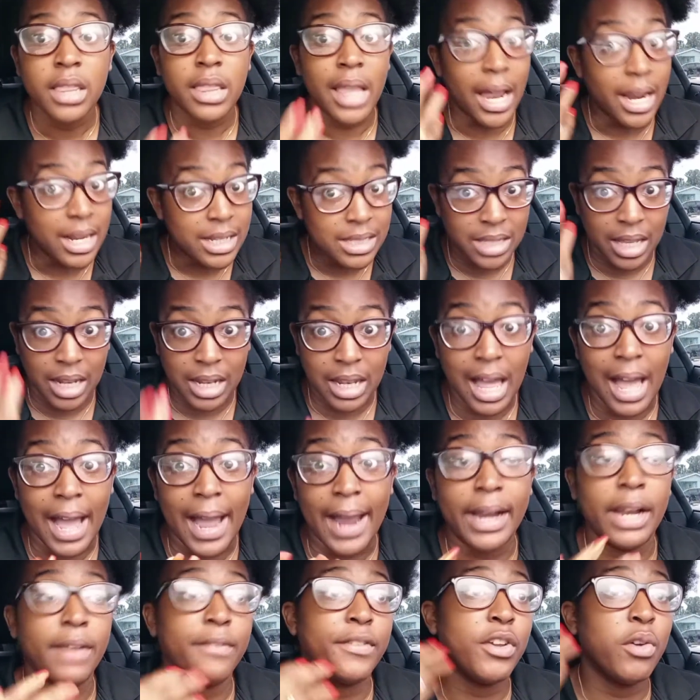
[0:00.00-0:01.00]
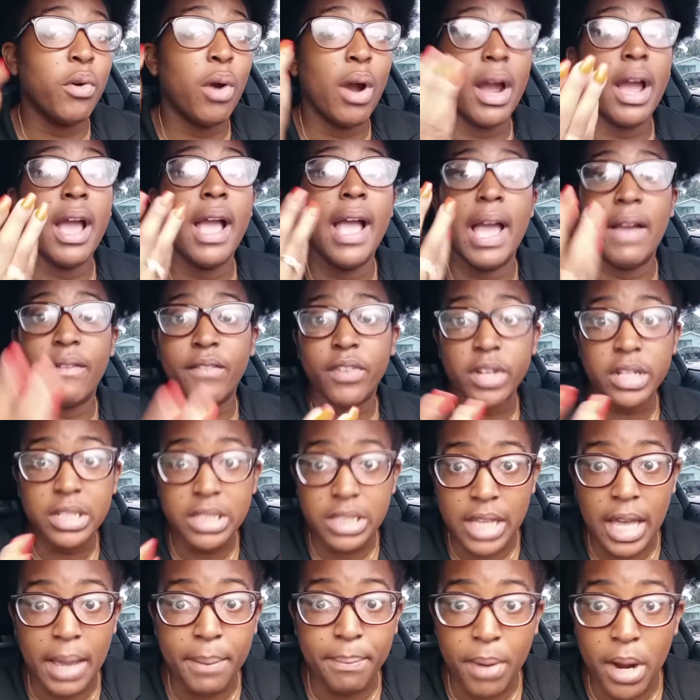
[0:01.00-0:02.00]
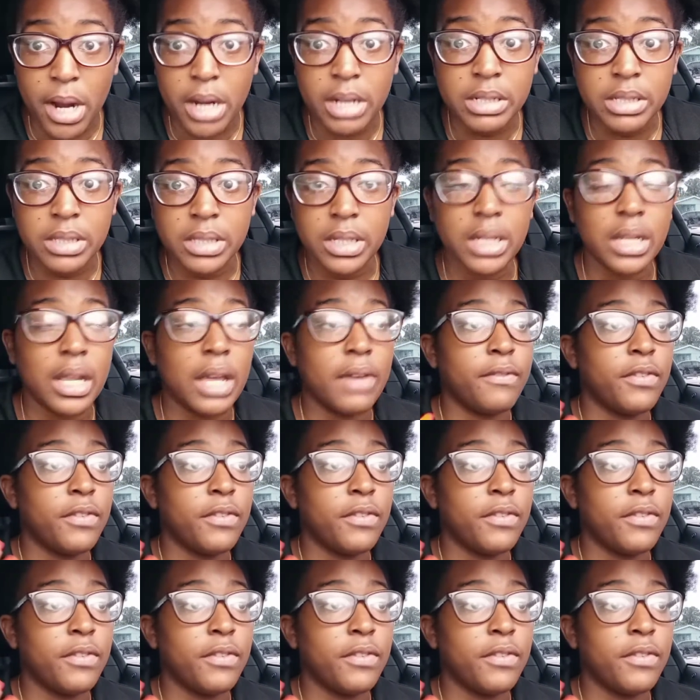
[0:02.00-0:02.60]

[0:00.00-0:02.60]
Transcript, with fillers: That is a lie. And if you are a heavier set person,